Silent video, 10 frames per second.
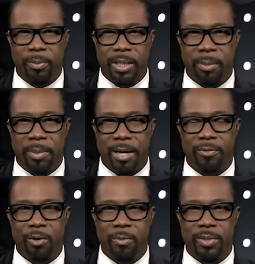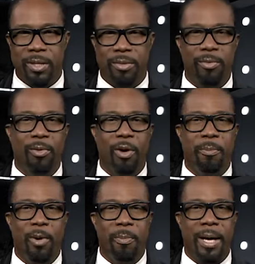media platforms and through our
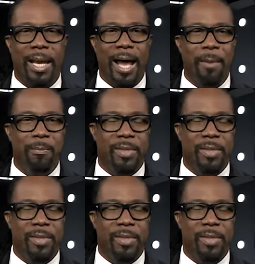mobile app